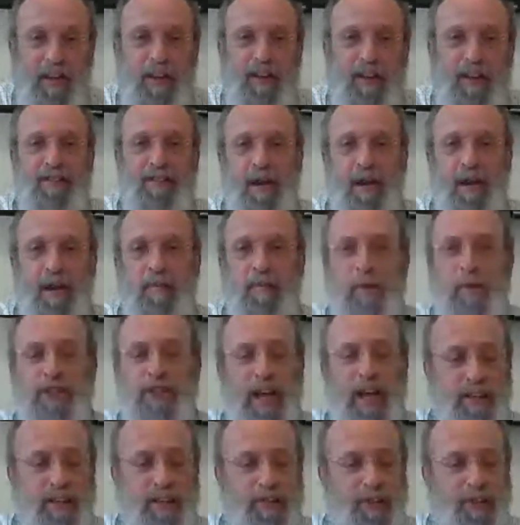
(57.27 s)
Rabbi
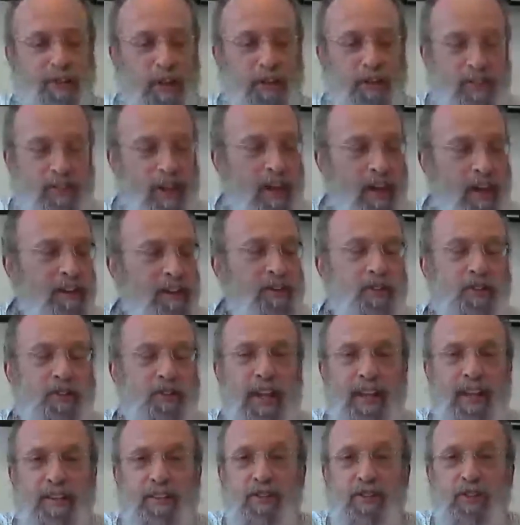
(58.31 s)
Steinsaltz, I
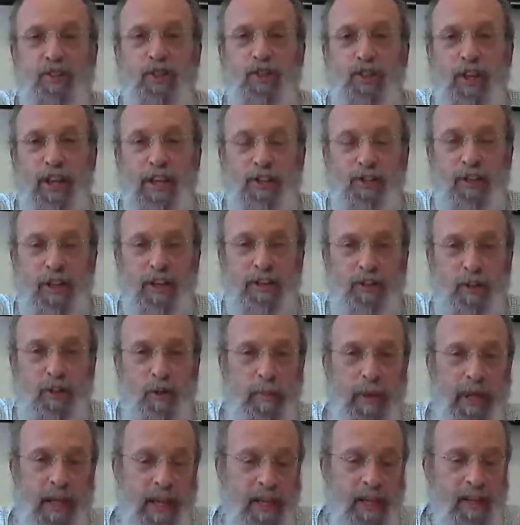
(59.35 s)
understand, suggests that you
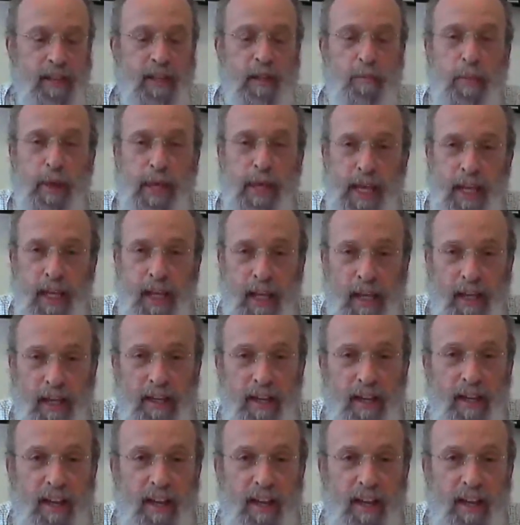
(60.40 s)
begin at the beginning.